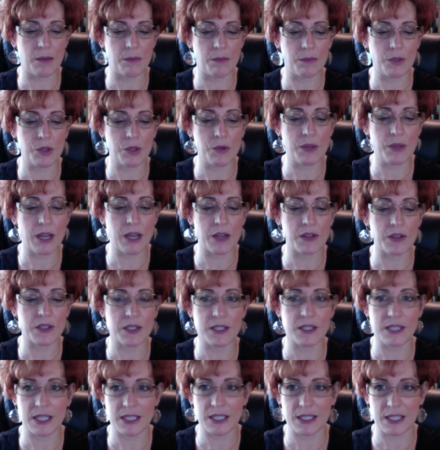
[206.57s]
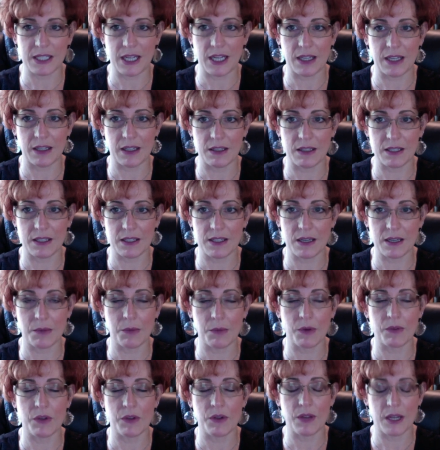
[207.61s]
2016 in December
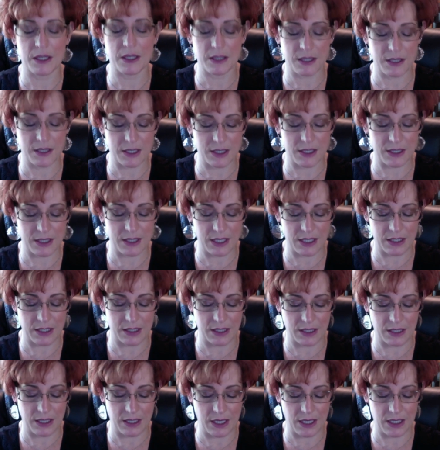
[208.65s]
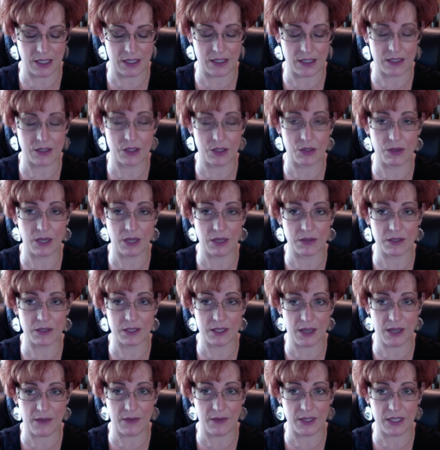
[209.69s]
of 2016, and then in
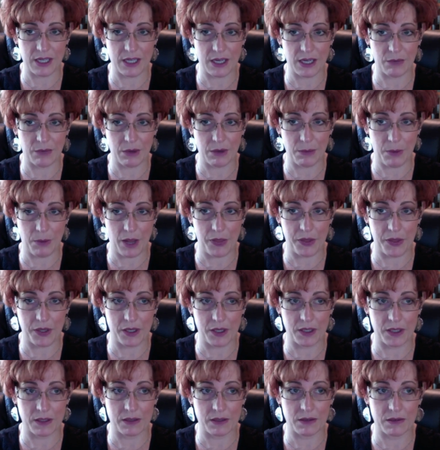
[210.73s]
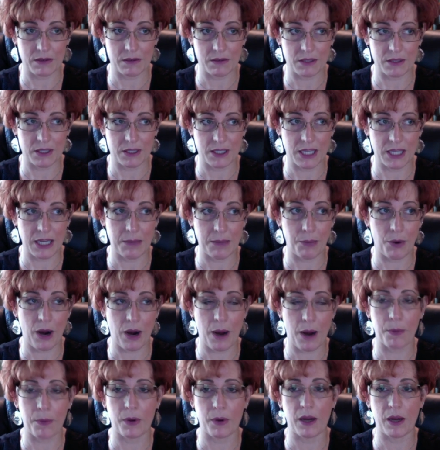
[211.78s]
2017 we bought the ski
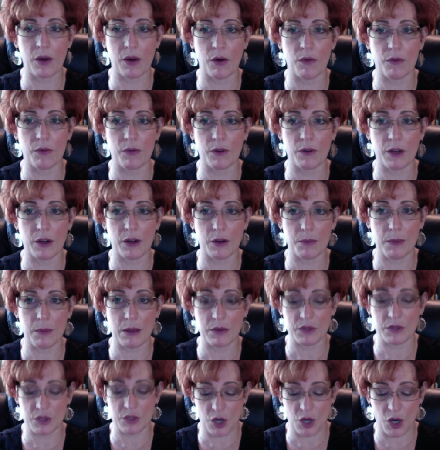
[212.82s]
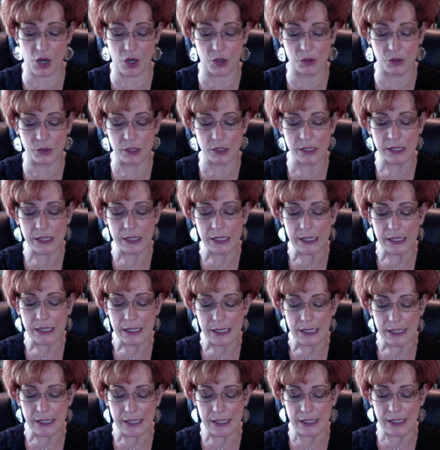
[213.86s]
property over near Mount Snow,
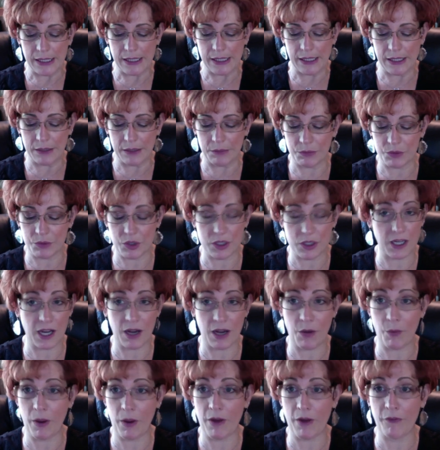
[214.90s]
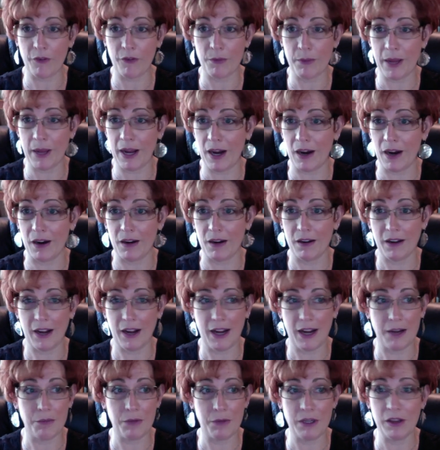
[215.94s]
and just kind of went from there,
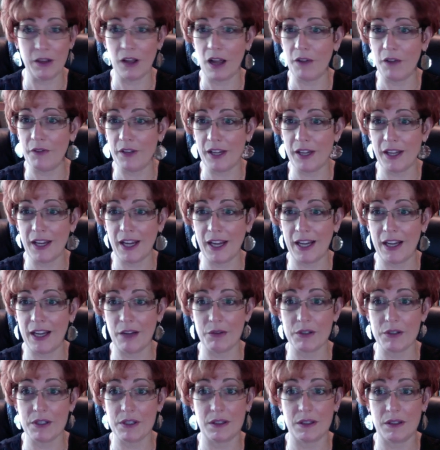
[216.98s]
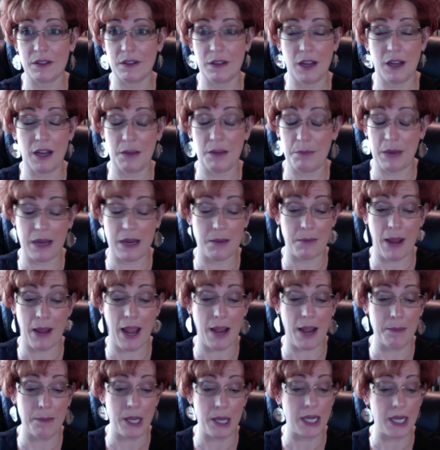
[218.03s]
and we loved it, and it made
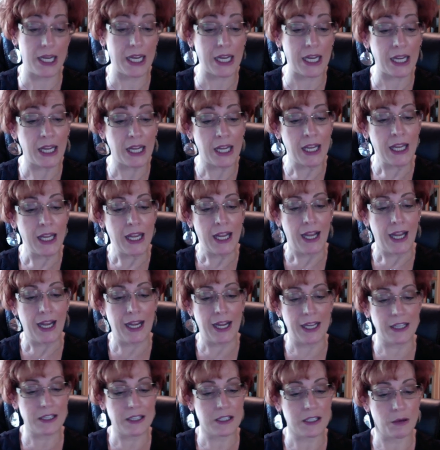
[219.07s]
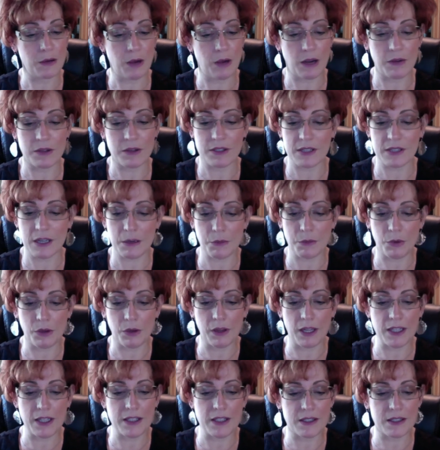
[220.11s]
mad money. And so I was like, well,
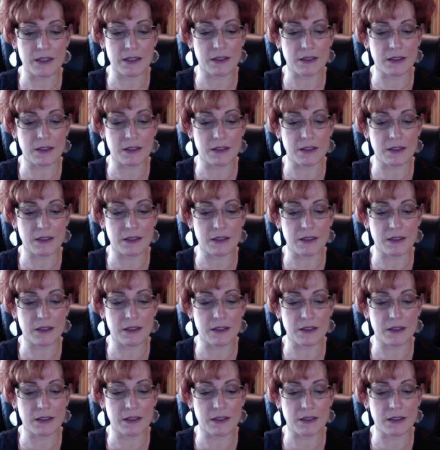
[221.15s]
let's